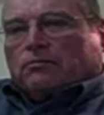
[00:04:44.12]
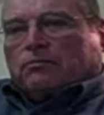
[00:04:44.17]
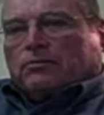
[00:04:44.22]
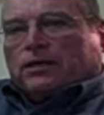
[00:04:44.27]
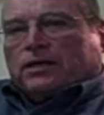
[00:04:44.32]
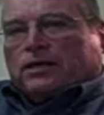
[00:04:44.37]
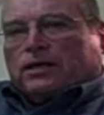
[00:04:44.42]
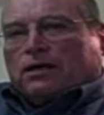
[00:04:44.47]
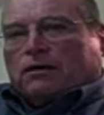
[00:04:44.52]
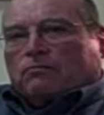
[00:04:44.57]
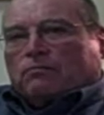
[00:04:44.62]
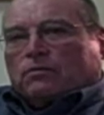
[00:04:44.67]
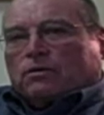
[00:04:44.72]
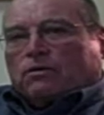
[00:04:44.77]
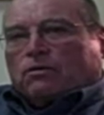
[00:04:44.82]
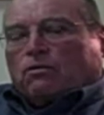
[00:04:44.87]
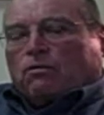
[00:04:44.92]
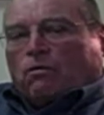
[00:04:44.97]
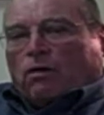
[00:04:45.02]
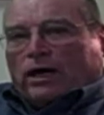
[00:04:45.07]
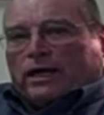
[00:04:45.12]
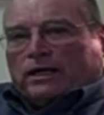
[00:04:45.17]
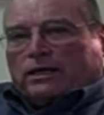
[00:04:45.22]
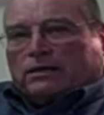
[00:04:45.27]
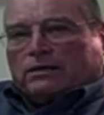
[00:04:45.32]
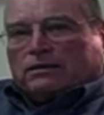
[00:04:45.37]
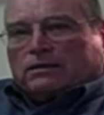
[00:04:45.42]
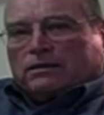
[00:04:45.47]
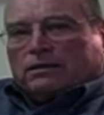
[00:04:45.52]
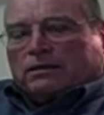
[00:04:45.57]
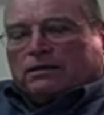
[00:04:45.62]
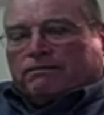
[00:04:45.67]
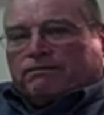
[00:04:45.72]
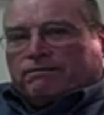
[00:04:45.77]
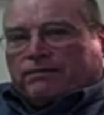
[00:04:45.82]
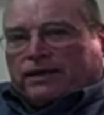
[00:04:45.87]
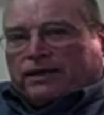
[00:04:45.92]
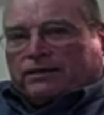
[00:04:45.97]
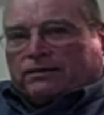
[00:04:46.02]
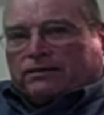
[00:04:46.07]
become quite
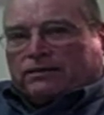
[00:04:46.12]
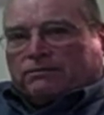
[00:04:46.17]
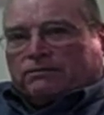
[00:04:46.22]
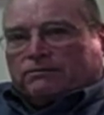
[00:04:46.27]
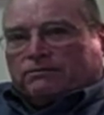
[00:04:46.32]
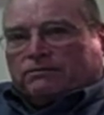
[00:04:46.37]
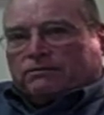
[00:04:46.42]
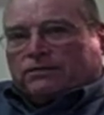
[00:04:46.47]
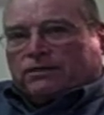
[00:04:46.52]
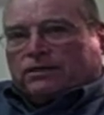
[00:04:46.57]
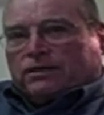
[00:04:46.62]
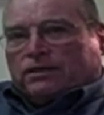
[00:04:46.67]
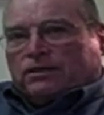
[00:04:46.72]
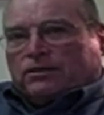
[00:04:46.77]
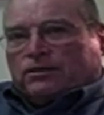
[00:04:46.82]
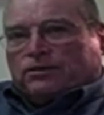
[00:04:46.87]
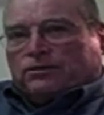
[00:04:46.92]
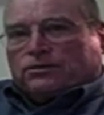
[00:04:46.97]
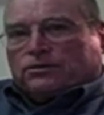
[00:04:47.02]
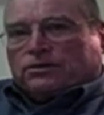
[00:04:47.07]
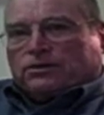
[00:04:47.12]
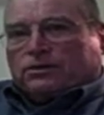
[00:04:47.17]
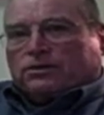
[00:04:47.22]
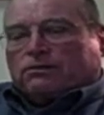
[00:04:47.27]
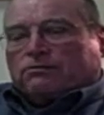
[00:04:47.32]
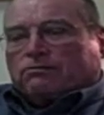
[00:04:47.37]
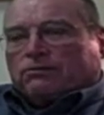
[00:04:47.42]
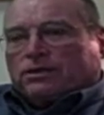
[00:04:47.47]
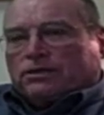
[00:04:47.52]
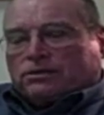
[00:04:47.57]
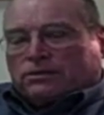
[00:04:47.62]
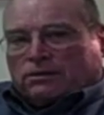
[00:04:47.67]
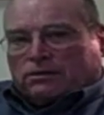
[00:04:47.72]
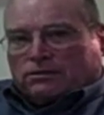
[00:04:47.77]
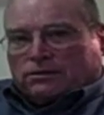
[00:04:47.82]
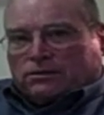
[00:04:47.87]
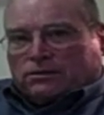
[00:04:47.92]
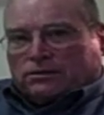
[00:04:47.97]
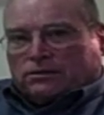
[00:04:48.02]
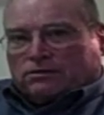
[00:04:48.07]
effective in using
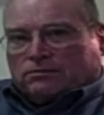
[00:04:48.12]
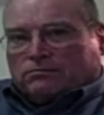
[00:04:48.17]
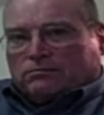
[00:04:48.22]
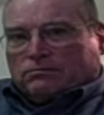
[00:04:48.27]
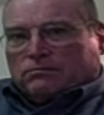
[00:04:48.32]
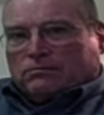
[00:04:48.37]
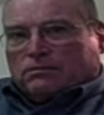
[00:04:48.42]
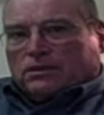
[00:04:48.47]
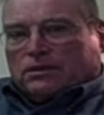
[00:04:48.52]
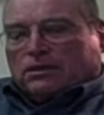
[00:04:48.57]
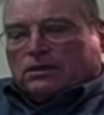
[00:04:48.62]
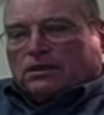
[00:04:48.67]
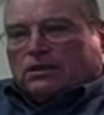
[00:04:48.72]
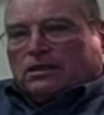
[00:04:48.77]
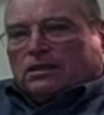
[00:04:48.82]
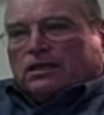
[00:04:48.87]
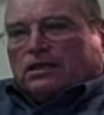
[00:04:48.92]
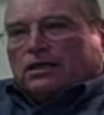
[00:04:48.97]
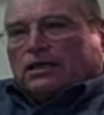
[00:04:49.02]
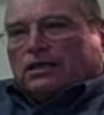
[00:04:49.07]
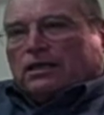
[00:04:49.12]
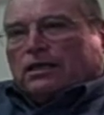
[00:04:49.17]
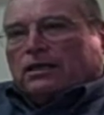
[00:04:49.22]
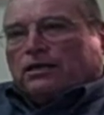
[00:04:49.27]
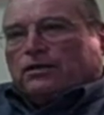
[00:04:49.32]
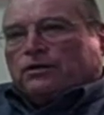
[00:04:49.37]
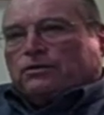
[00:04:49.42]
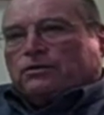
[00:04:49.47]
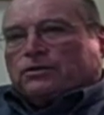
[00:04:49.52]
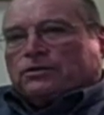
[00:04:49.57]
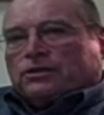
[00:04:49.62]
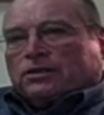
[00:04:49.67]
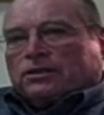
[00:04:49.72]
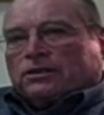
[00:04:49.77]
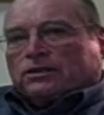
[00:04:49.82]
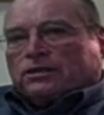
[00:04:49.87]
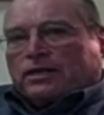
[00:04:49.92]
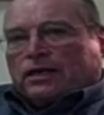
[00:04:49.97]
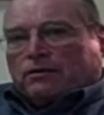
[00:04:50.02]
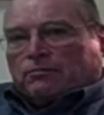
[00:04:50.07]
research, in
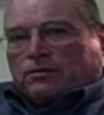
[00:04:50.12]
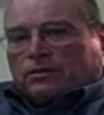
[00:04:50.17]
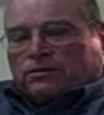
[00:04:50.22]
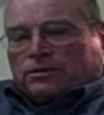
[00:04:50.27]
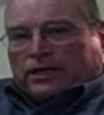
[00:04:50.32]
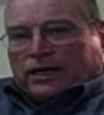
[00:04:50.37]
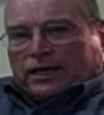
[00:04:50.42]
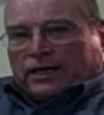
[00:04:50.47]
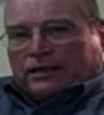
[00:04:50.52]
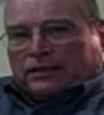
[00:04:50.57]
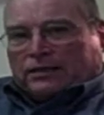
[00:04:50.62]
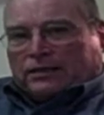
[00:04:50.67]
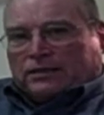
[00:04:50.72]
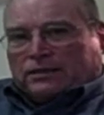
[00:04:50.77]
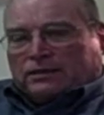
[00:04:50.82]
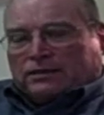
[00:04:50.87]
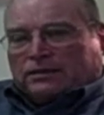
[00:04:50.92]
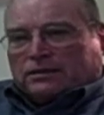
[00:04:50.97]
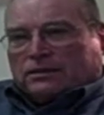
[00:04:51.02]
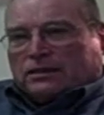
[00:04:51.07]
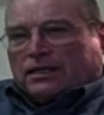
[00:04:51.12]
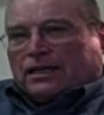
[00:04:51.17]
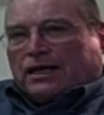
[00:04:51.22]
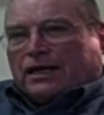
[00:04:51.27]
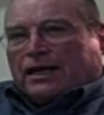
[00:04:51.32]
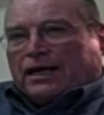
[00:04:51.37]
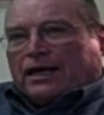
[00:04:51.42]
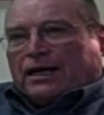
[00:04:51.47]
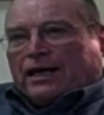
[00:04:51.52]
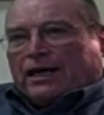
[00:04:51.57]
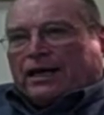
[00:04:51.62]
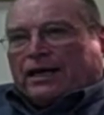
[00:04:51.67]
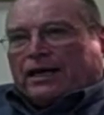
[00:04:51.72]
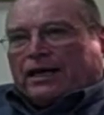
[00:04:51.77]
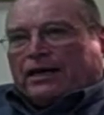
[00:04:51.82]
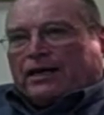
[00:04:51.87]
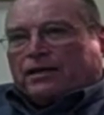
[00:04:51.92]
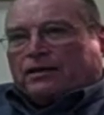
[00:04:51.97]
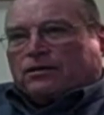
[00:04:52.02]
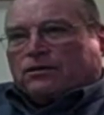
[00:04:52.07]
using table tactics,
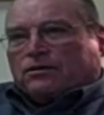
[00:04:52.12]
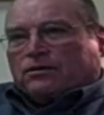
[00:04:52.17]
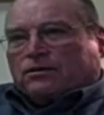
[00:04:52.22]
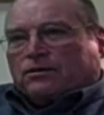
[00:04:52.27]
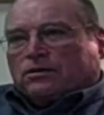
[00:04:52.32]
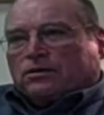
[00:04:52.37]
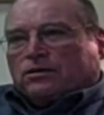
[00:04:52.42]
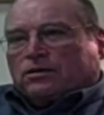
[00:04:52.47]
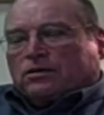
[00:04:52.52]
and